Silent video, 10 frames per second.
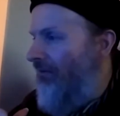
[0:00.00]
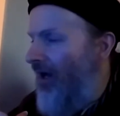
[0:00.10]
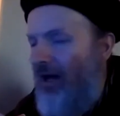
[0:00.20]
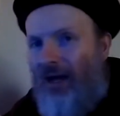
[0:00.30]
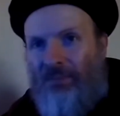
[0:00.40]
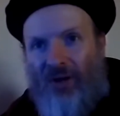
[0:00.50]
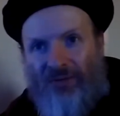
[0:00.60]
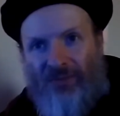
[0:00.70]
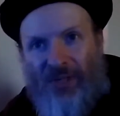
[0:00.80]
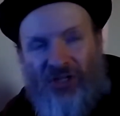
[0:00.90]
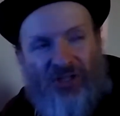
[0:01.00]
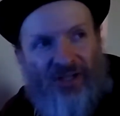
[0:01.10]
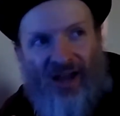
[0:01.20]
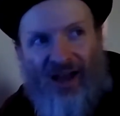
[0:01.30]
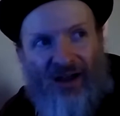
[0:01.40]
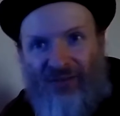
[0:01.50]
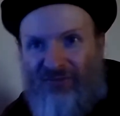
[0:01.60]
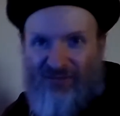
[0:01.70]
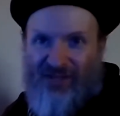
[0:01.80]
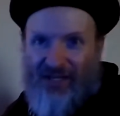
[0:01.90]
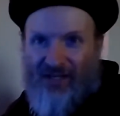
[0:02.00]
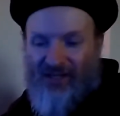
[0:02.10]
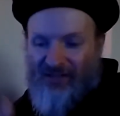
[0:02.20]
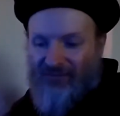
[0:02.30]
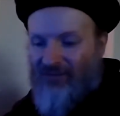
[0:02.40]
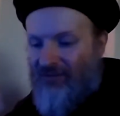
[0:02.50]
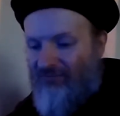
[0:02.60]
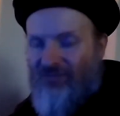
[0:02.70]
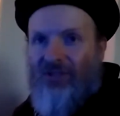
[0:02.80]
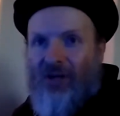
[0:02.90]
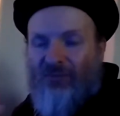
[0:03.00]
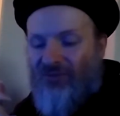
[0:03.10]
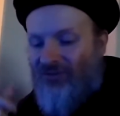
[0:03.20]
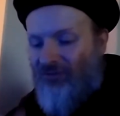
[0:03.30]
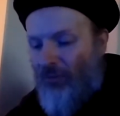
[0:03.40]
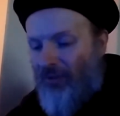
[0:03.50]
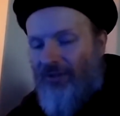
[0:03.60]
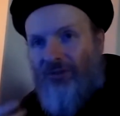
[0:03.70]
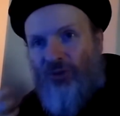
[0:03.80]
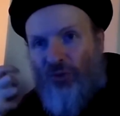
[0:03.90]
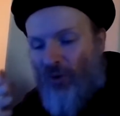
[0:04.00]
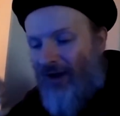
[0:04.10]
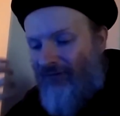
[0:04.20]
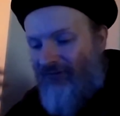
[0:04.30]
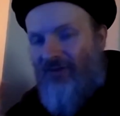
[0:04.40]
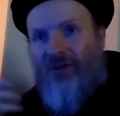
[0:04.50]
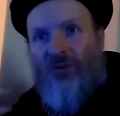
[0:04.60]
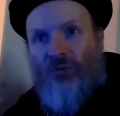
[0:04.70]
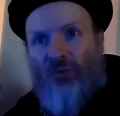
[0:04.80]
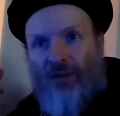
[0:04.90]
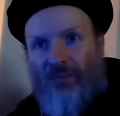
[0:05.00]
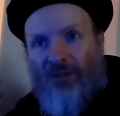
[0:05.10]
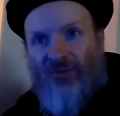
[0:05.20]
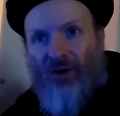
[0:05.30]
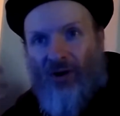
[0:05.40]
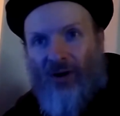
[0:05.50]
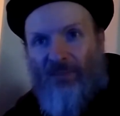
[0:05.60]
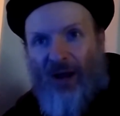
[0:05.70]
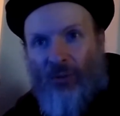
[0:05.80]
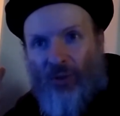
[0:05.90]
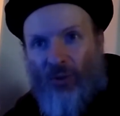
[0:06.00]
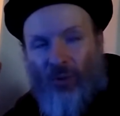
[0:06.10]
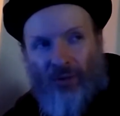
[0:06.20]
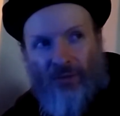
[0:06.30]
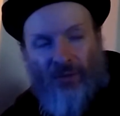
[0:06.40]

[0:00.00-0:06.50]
approximation of like a distorted gruff rhythm guitar power chord.